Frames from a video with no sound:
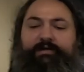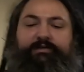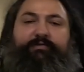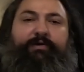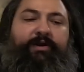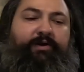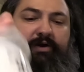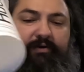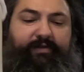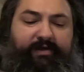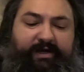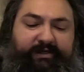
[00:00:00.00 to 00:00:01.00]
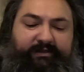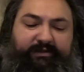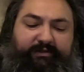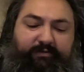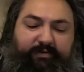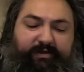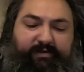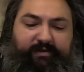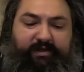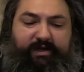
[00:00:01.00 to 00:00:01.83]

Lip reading: so we're gonna cook this with